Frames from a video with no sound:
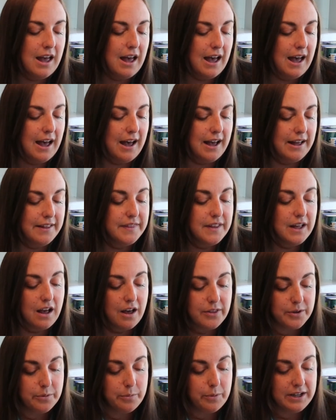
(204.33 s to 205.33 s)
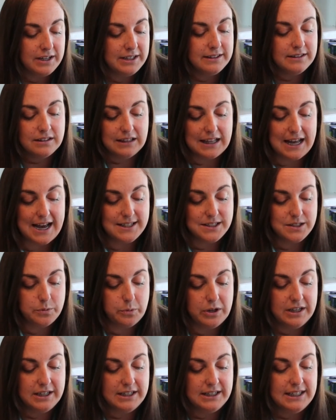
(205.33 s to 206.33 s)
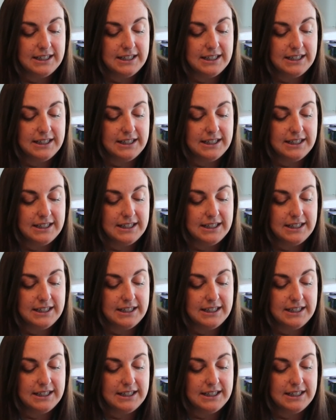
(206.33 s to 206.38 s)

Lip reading: The other one, and the last one,